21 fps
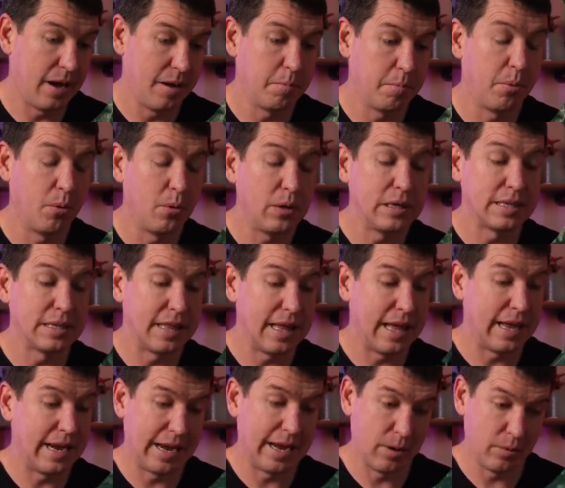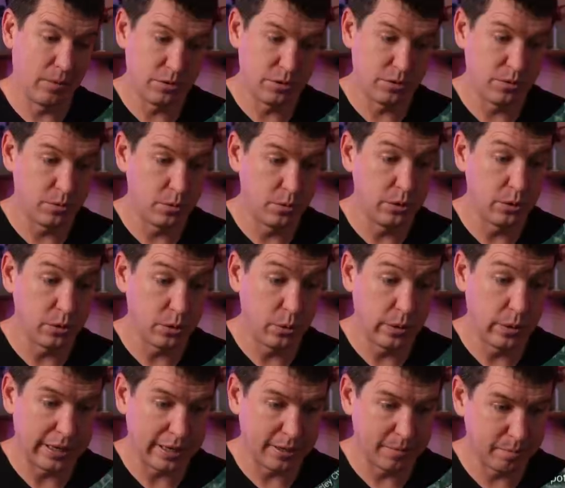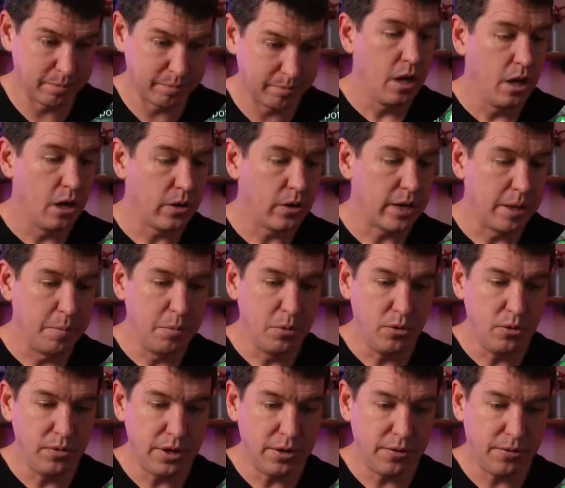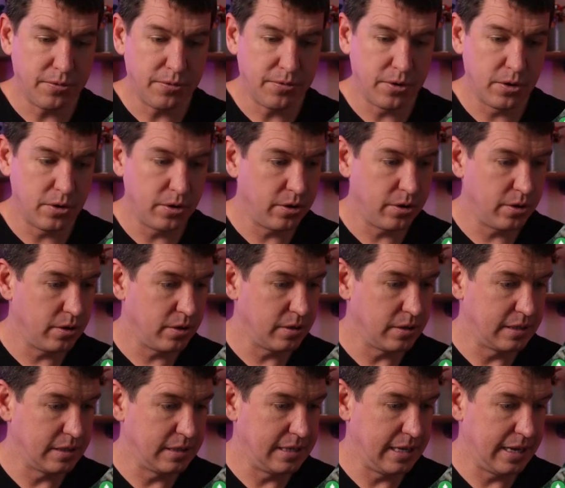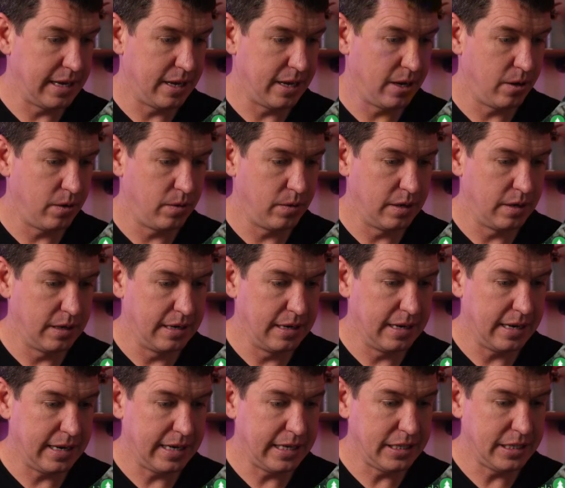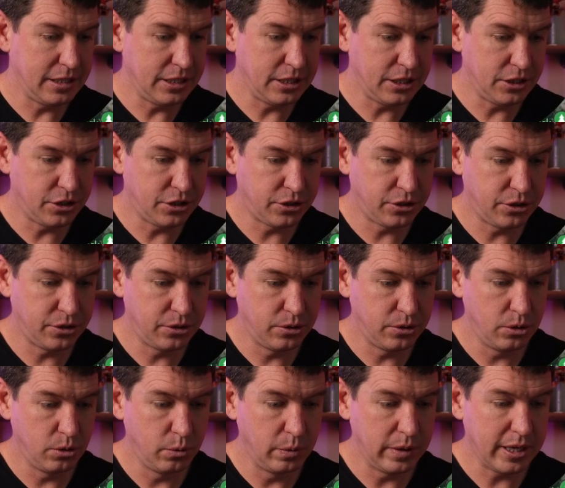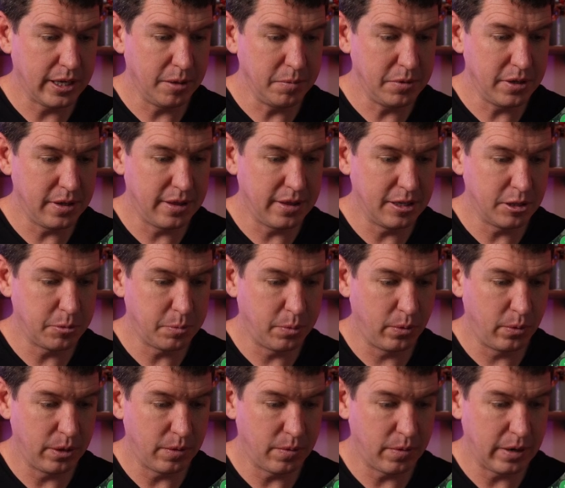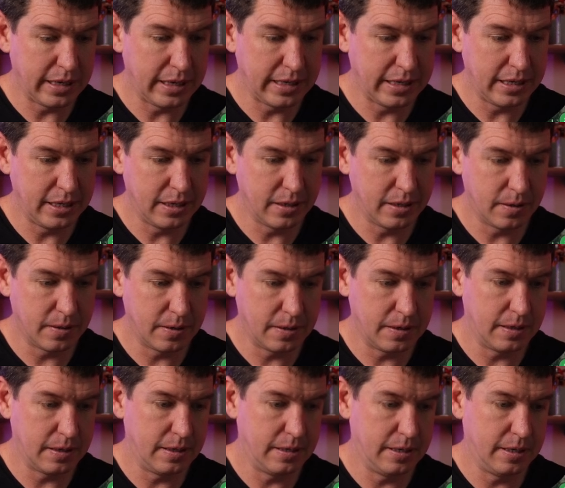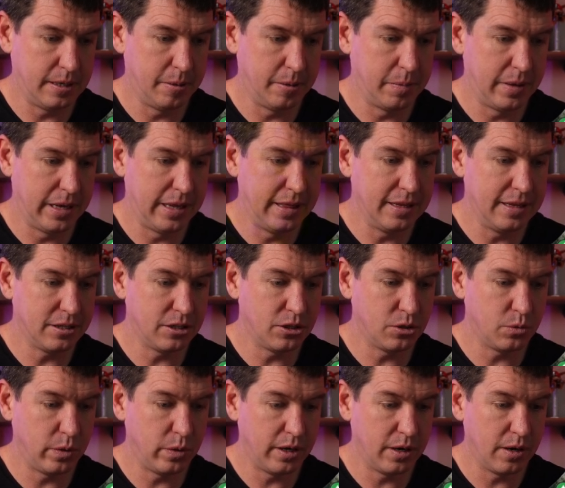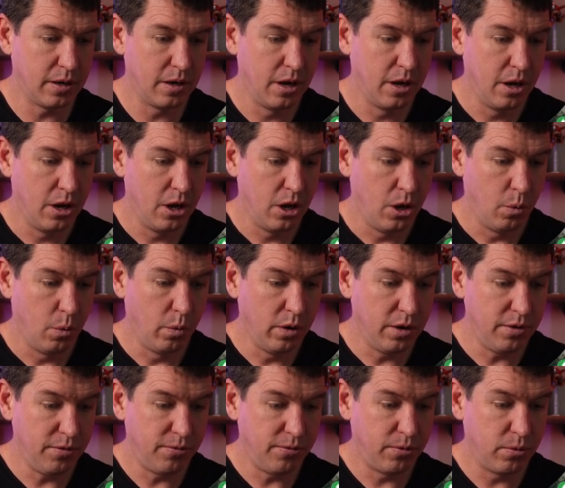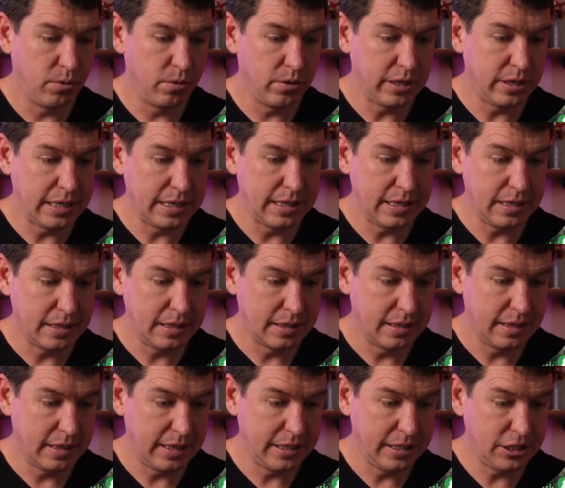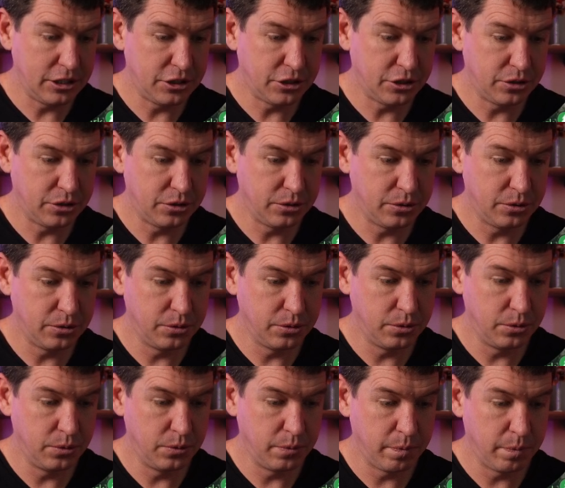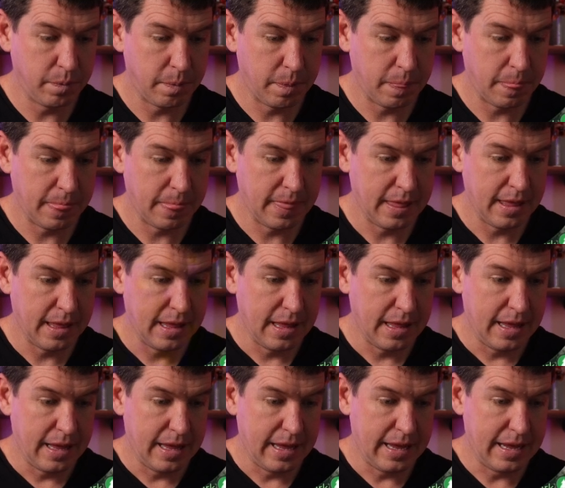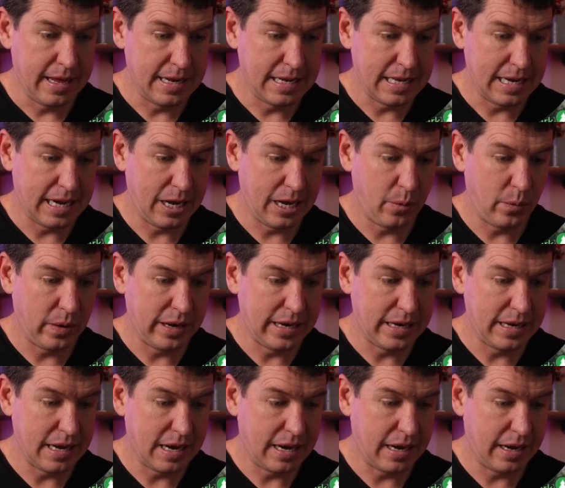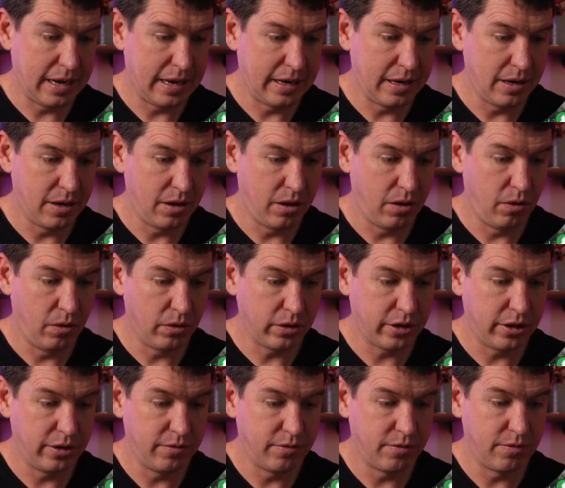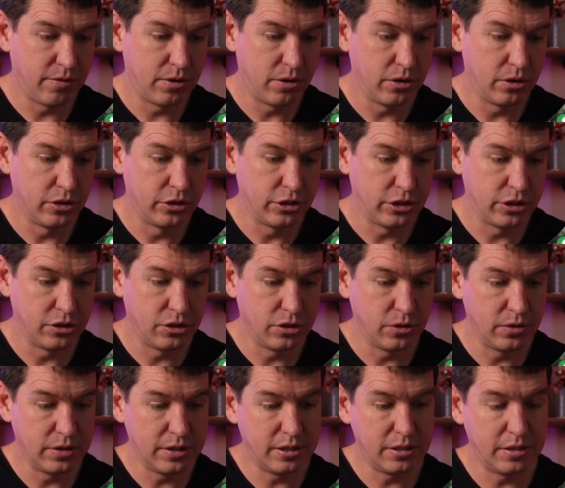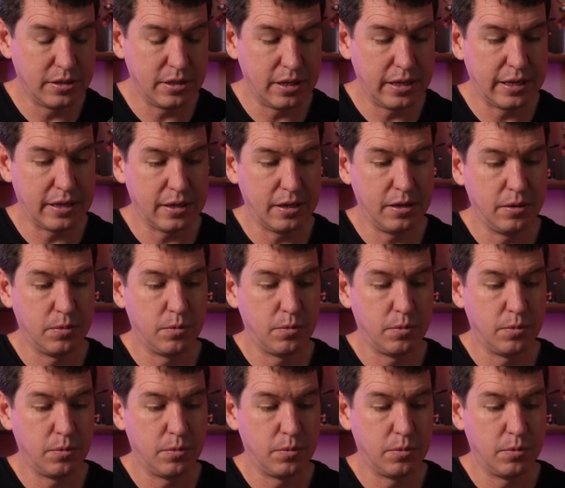point that out real quick. Okay, moving further down 92, we come to this point right here, and this is where 140, 92, and Highway 9 all converge. And so this is like a